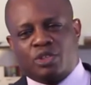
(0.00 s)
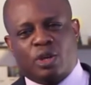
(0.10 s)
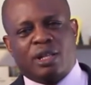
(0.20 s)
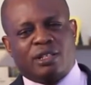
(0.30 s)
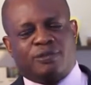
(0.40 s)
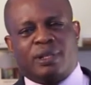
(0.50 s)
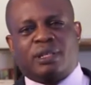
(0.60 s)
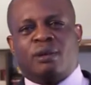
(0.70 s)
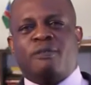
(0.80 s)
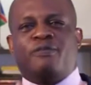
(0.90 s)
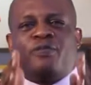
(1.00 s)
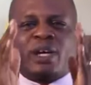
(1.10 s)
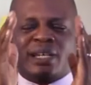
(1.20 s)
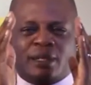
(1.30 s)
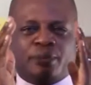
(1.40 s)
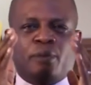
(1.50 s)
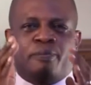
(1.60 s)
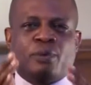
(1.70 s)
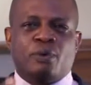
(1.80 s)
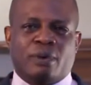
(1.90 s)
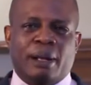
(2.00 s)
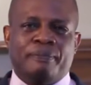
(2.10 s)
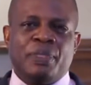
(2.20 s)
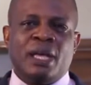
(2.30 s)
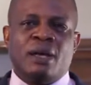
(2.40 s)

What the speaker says: Join us for this unforgettable program,